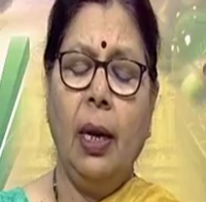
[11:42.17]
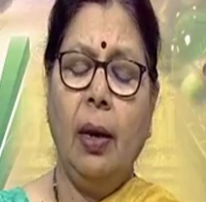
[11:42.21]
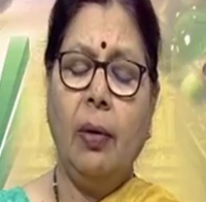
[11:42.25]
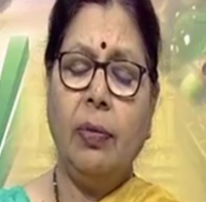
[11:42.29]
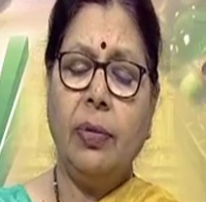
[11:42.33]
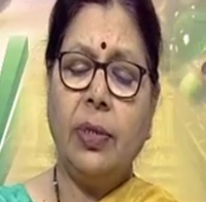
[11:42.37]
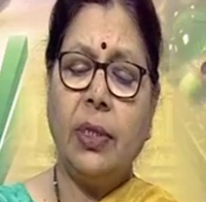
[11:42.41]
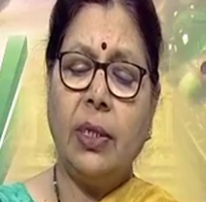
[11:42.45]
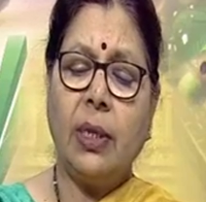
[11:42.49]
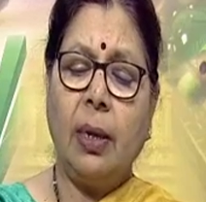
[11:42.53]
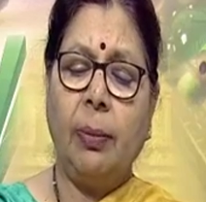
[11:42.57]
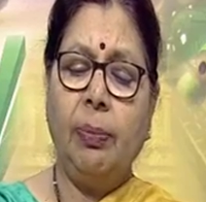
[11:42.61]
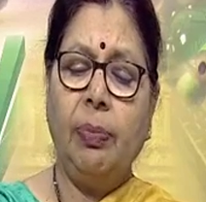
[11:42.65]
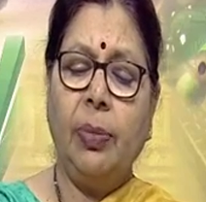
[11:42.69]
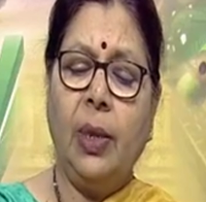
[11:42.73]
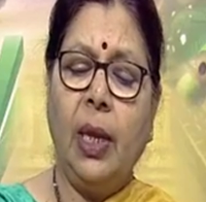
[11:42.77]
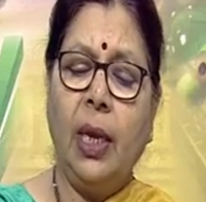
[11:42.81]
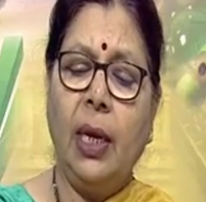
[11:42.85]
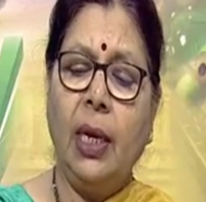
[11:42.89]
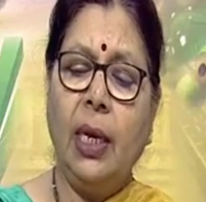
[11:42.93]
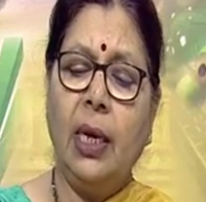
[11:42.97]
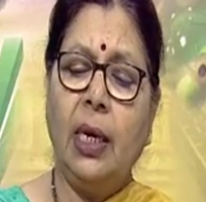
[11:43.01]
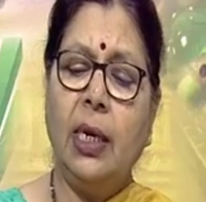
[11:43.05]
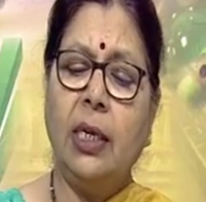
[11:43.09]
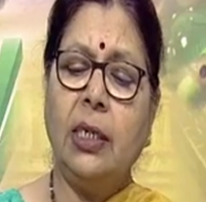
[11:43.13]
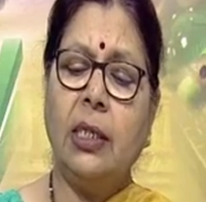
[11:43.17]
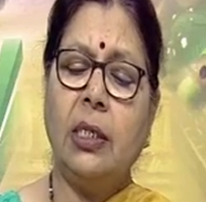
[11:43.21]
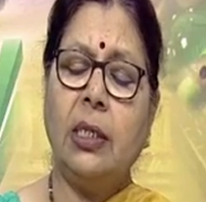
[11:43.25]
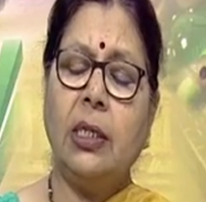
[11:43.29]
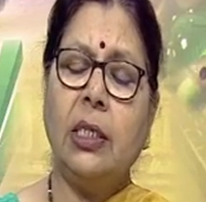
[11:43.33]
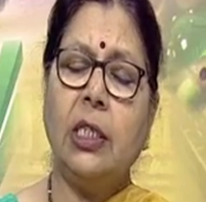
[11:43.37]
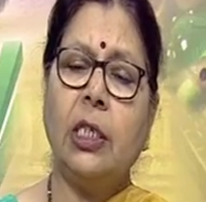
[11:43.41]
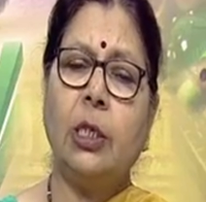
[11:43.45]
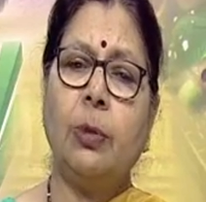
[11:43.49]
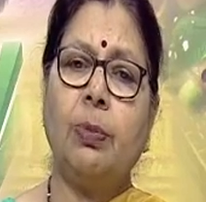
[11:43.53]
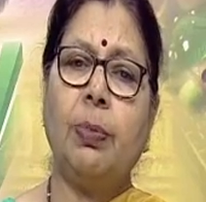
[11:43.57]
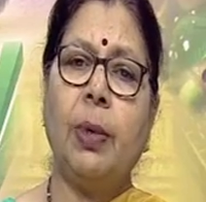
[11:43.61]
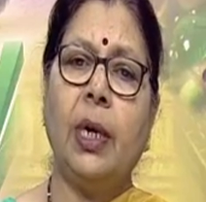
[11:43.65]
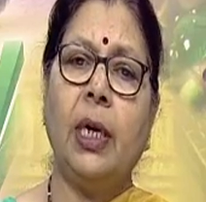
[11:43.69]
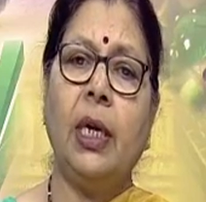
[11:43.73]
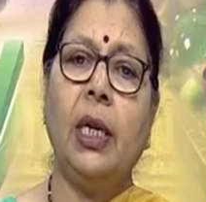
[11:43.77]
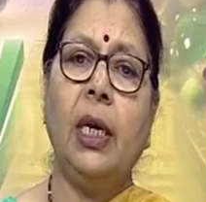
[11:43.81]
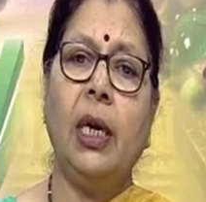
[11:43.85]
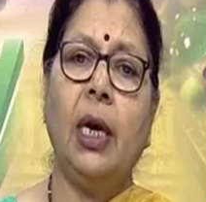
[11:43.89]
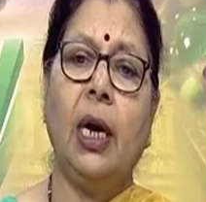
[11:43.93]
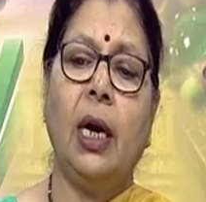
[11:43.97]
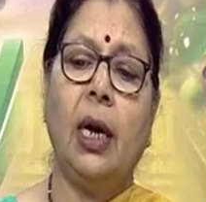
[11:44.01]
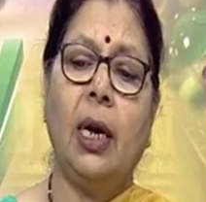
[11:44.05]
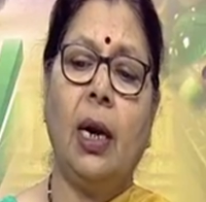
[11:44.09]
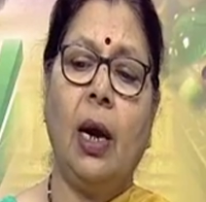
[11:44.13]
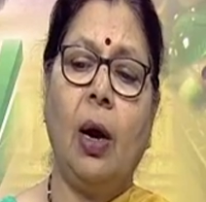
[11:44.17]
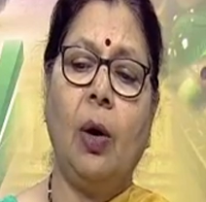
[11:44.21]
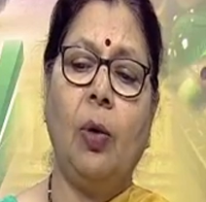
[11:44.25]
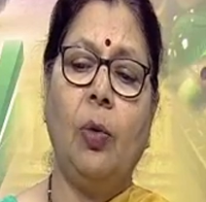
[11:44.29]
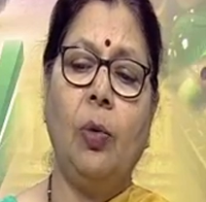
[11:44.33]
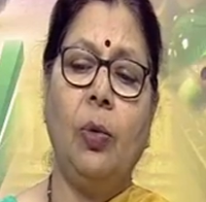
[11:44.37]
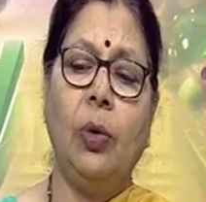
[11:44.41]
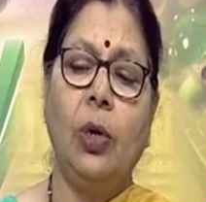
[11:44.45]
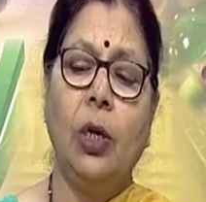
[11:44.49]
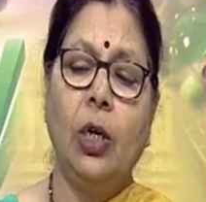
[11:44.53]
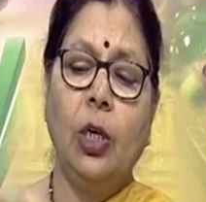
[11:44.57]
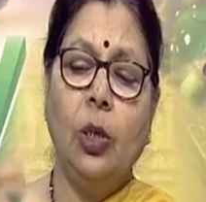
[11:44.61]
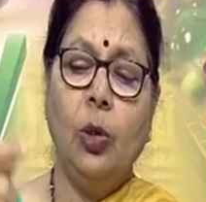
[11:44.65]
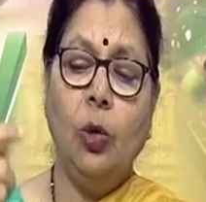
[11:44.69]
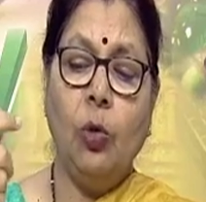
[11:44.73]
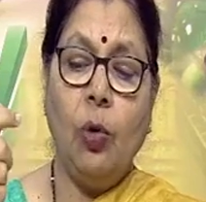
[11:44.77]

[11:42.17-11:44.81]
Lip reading: If something is spreading around,